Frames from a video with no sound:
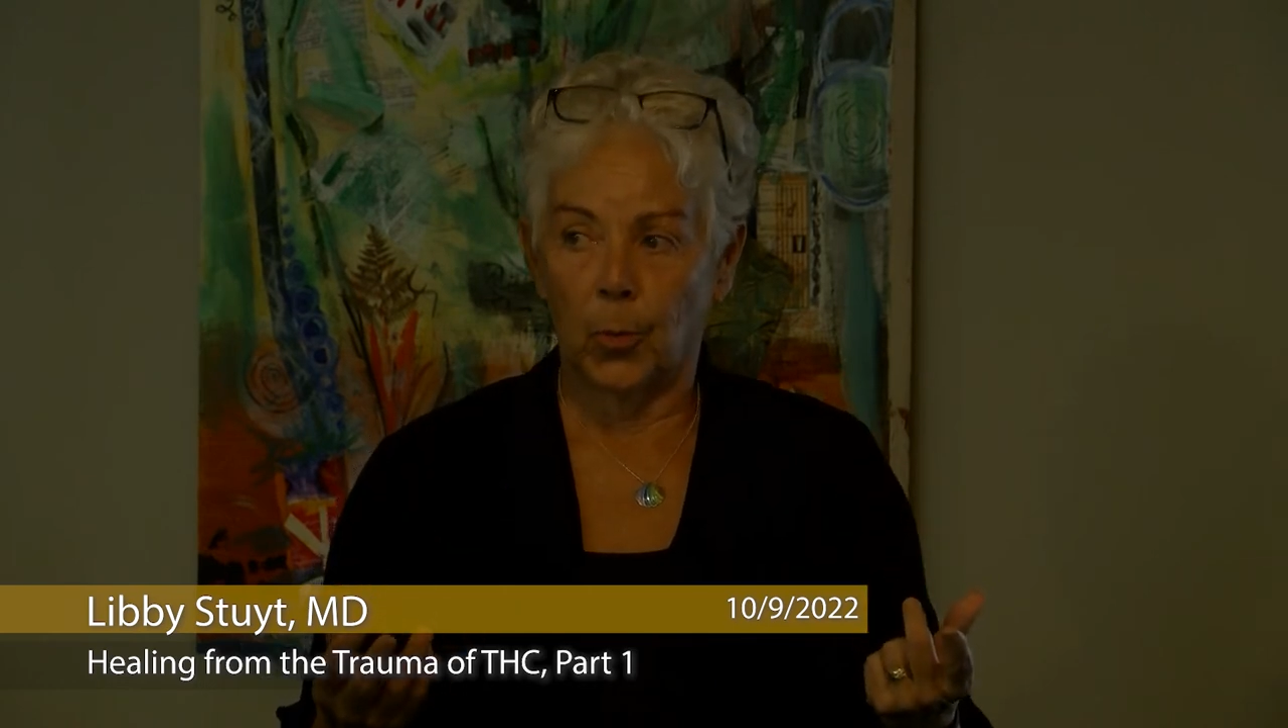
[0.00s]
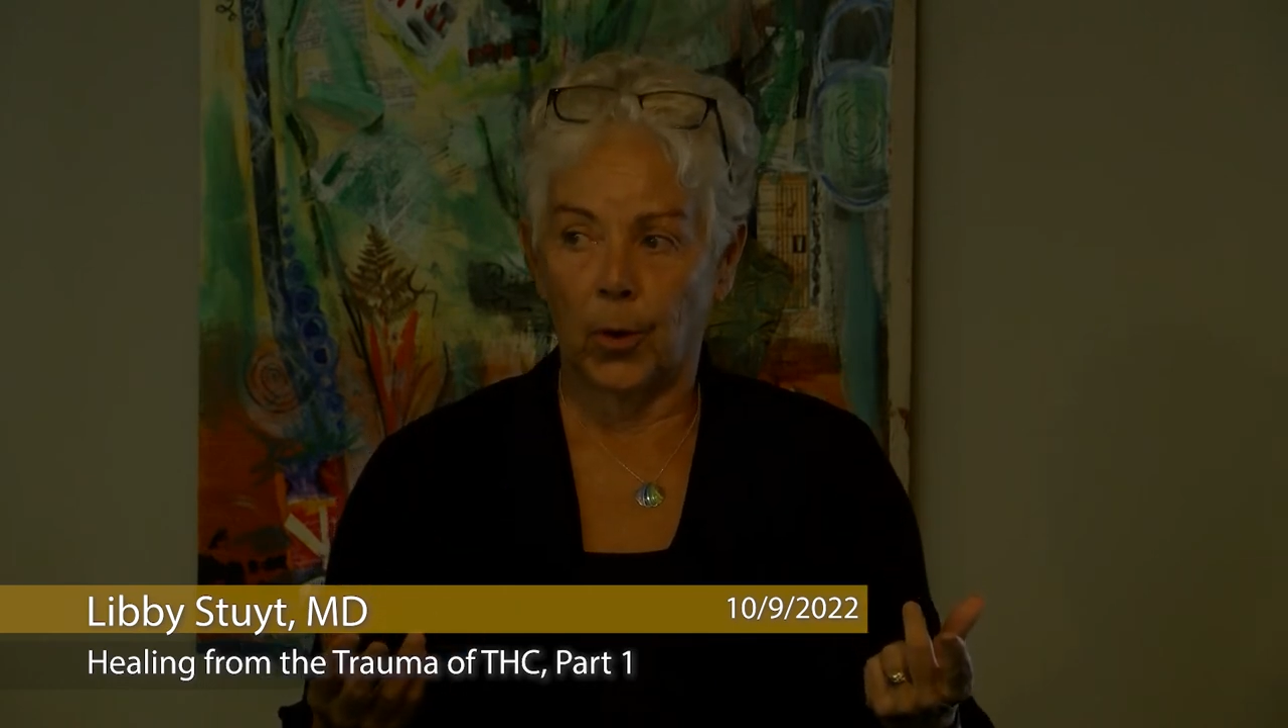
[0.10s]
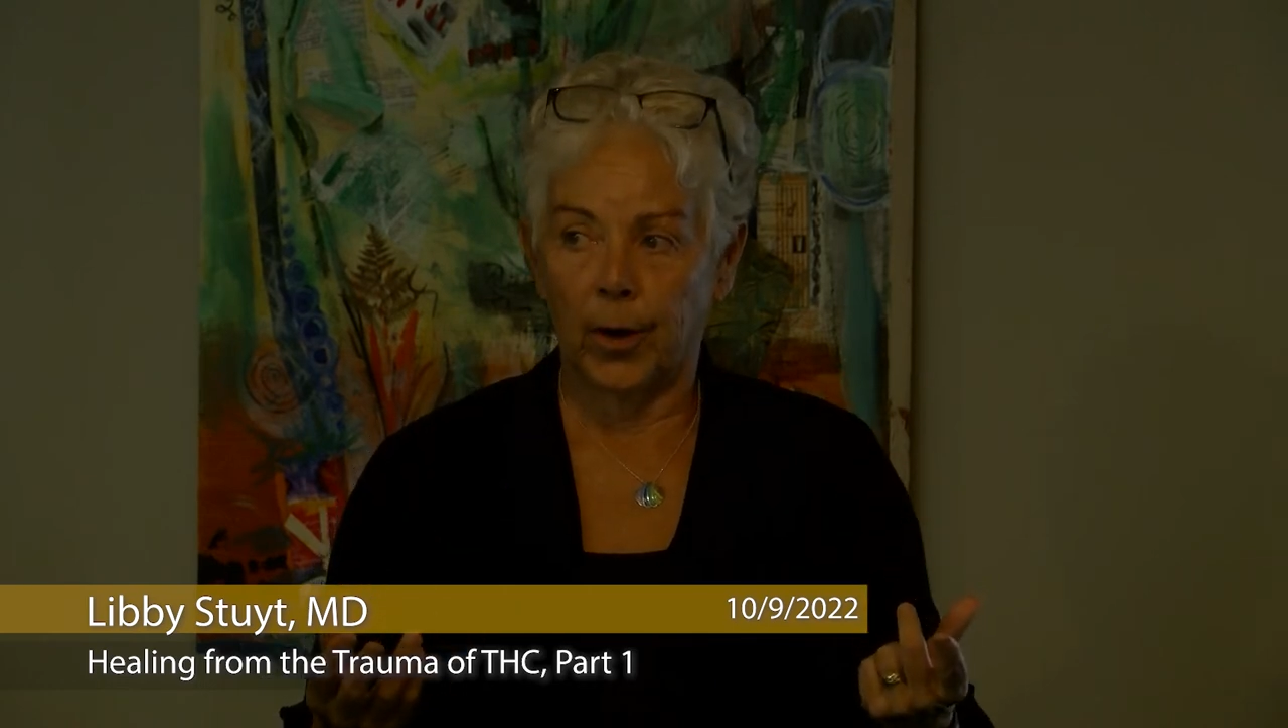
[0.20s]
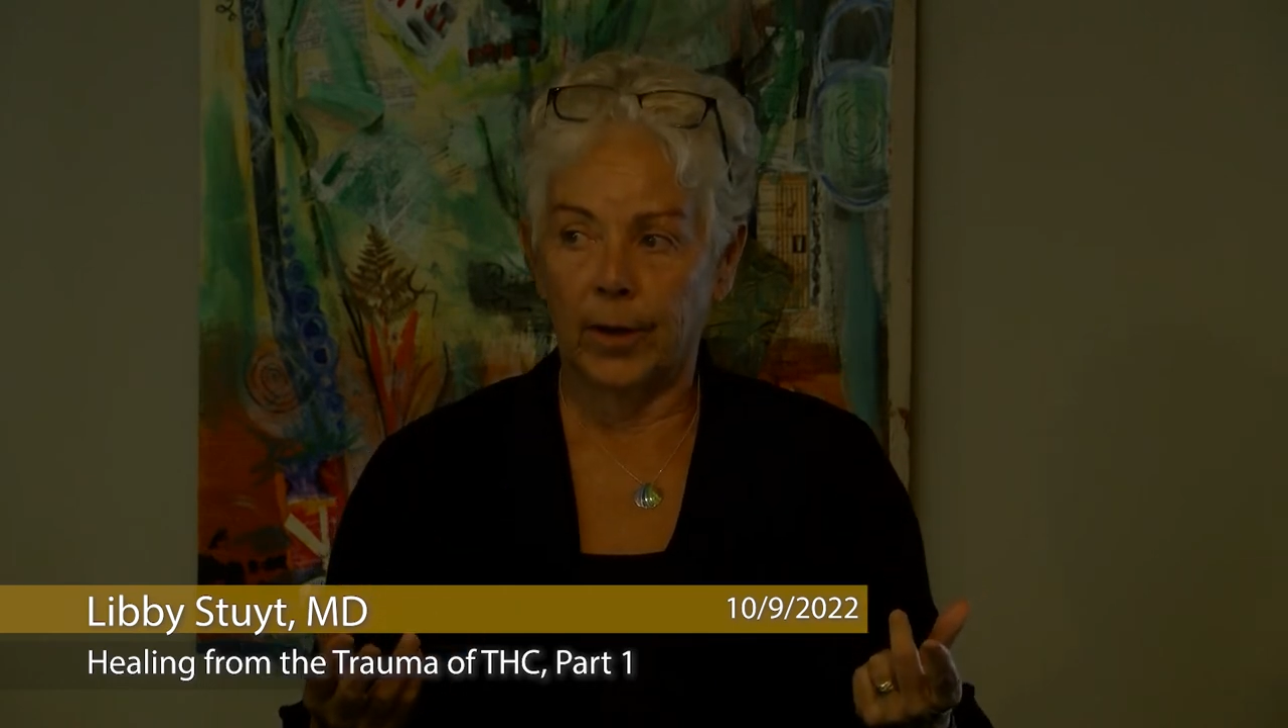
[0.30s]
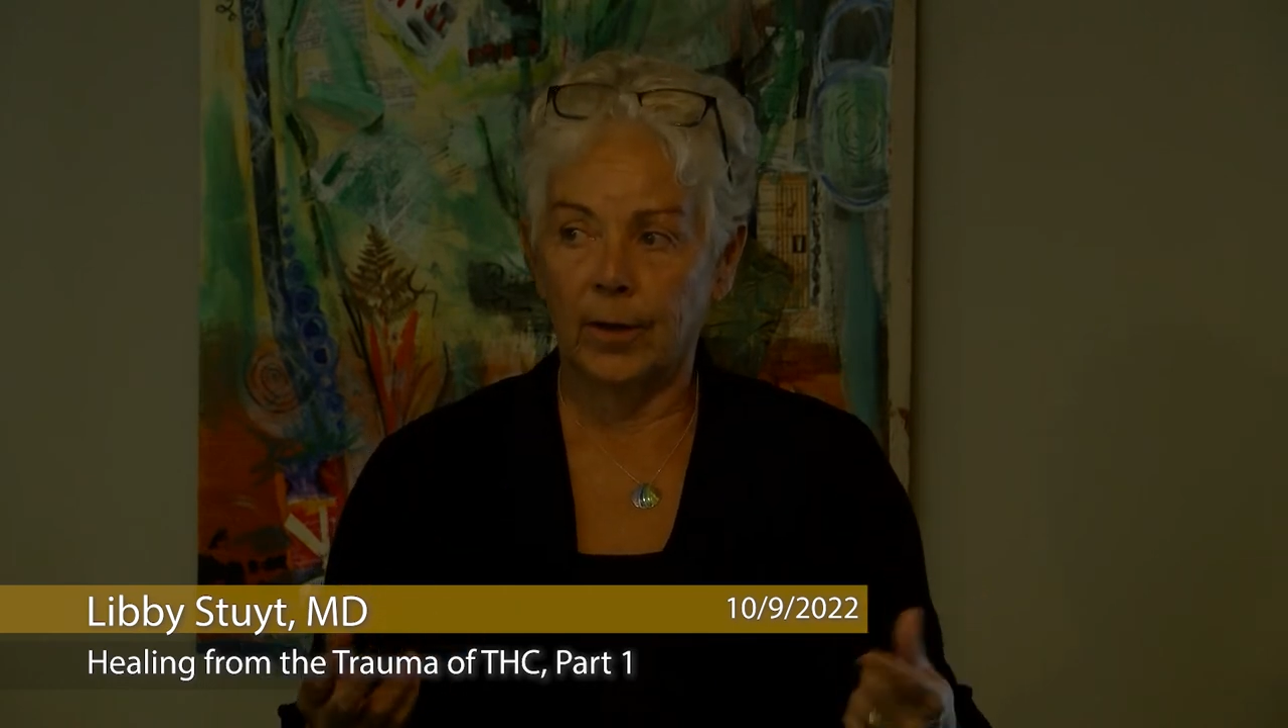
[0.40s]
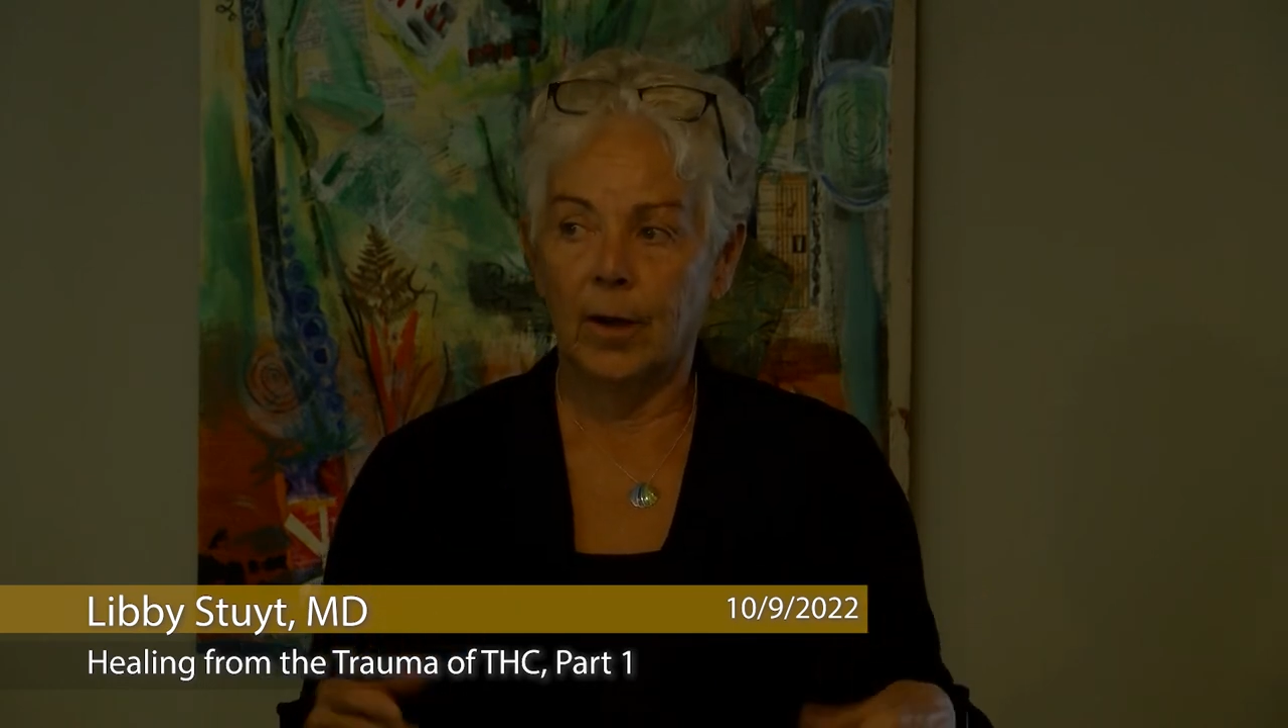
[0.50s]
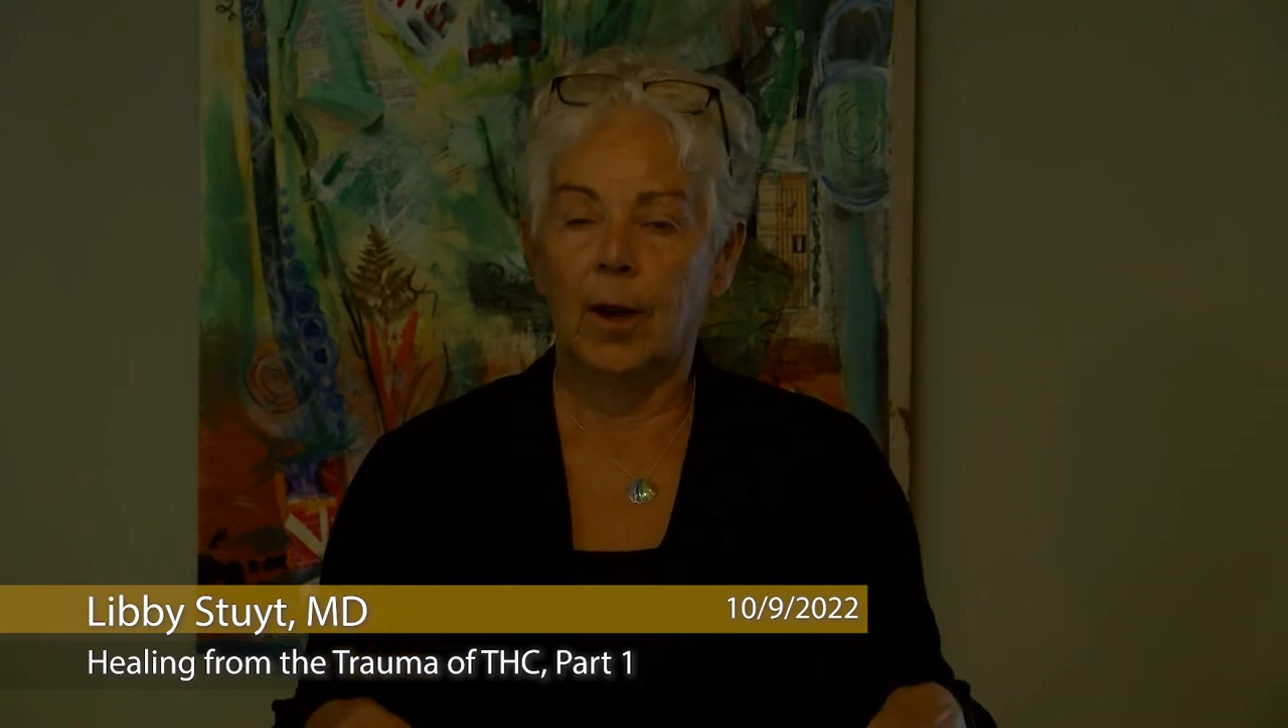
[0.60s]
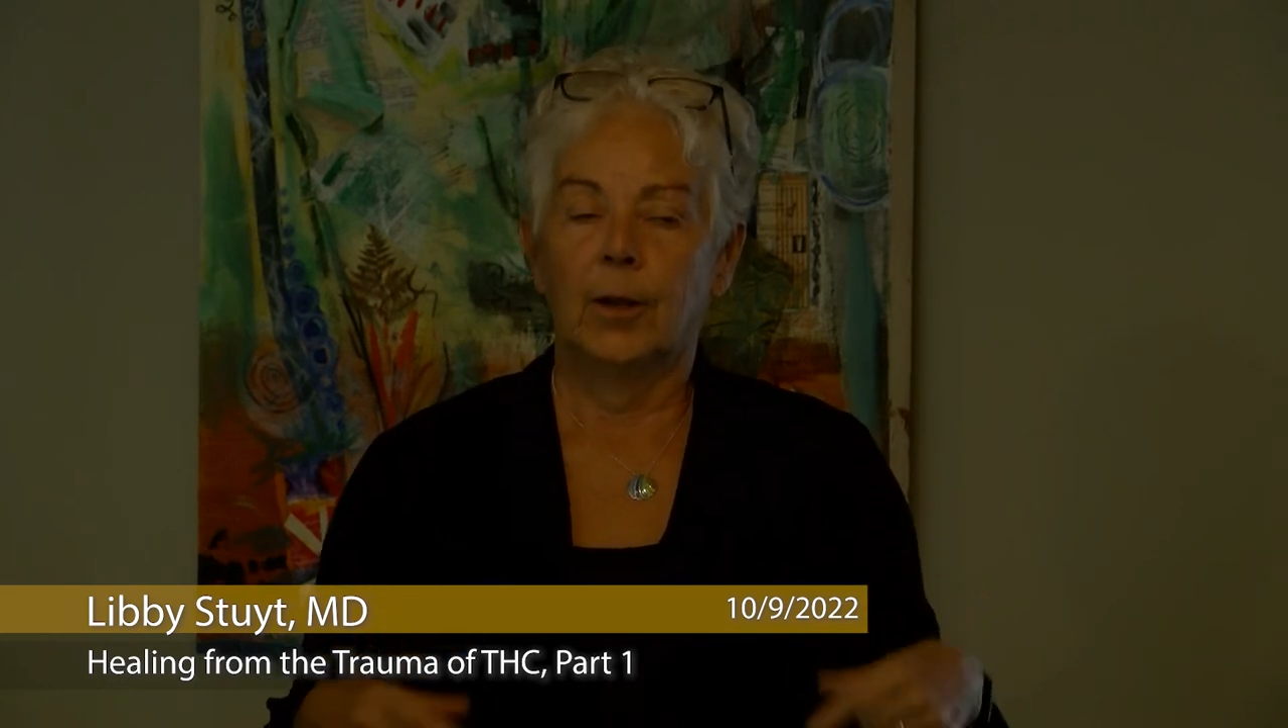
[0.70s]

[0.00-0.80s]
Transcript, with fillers: brain